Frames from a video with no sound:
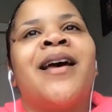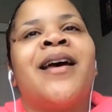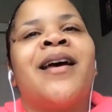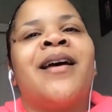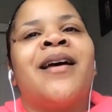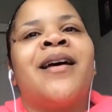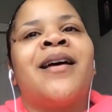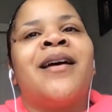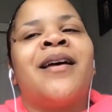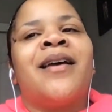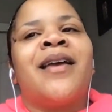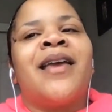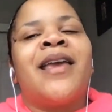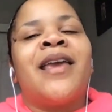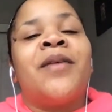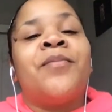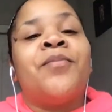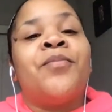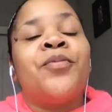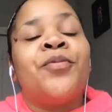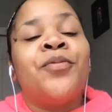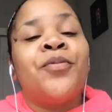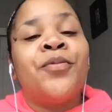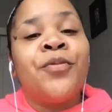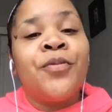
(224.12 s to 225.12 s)
uh,
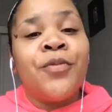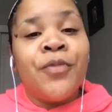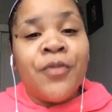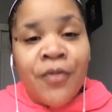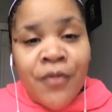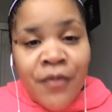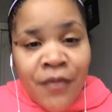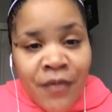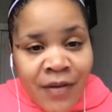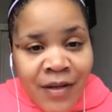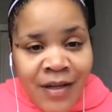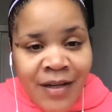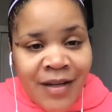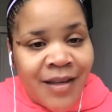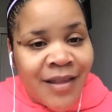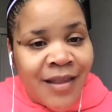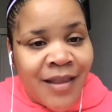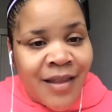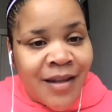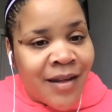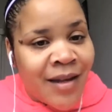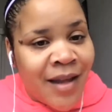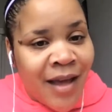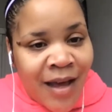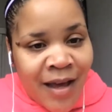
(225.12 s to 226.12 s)
improved the
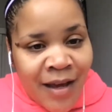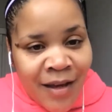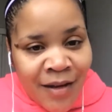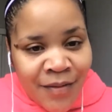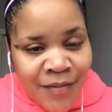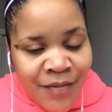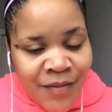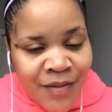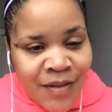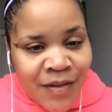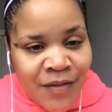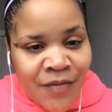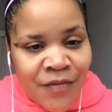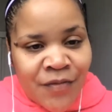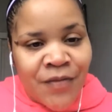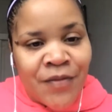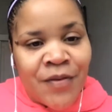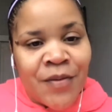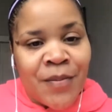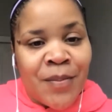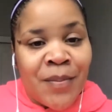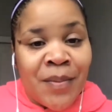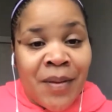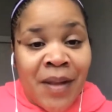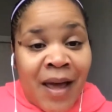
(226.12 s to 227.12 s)
lives of
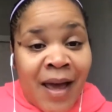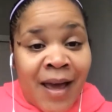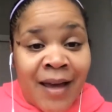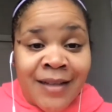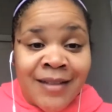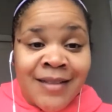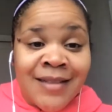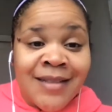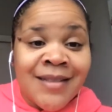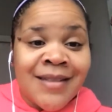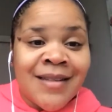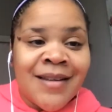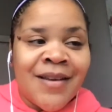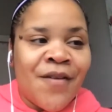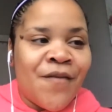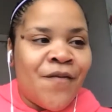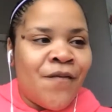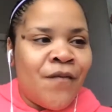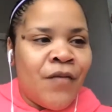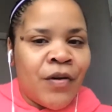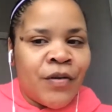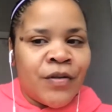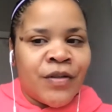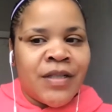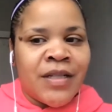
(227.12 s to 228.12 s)
blacks
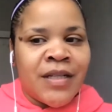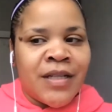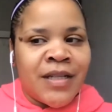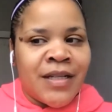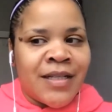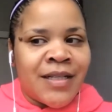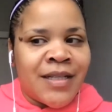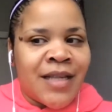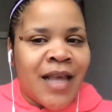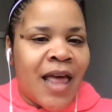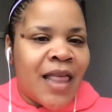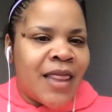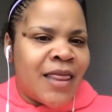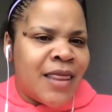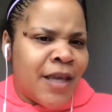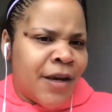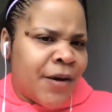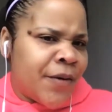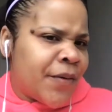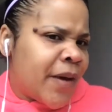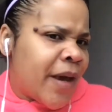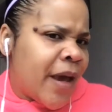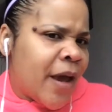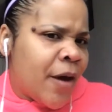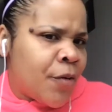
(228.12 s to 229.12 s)
versus their
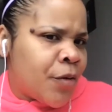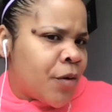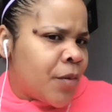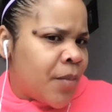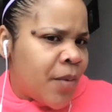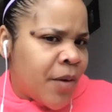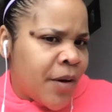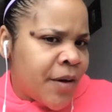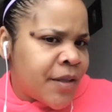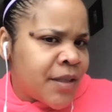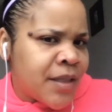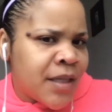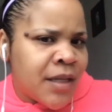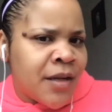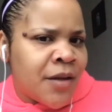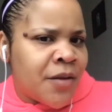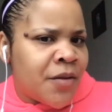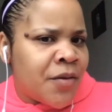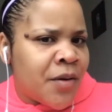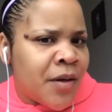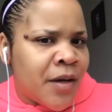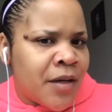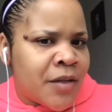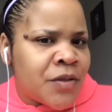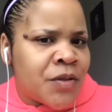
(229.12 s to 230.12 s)
counterparts in other
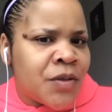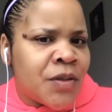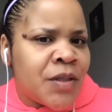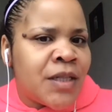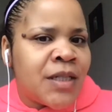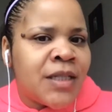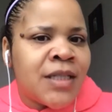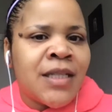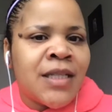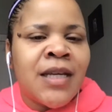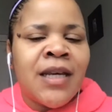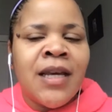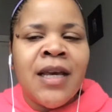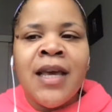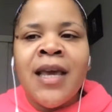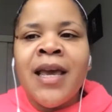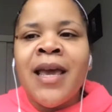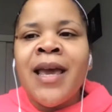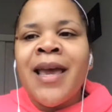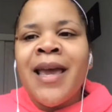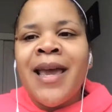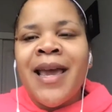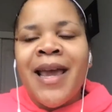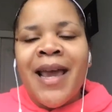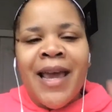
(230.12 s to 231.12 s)
countries.
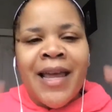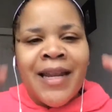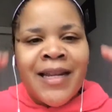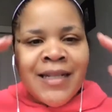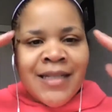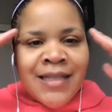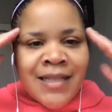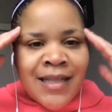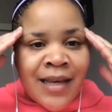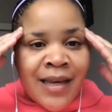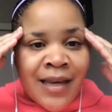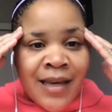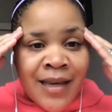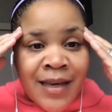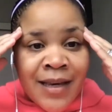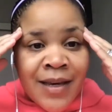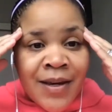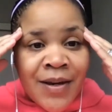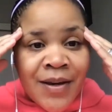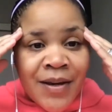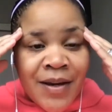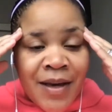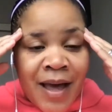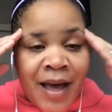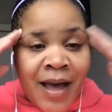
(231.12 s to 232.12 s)
And it's like,
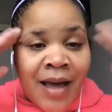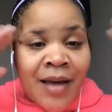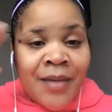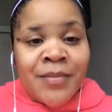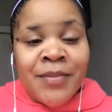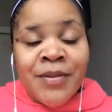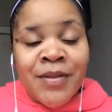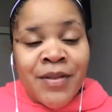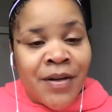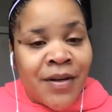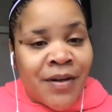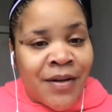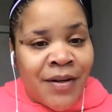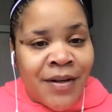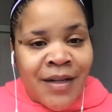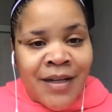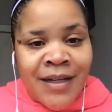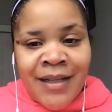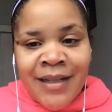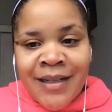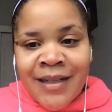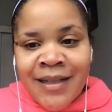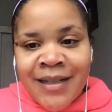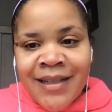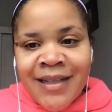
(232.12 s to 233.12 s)
I'm
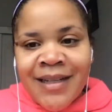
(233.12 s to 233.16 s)
sorry.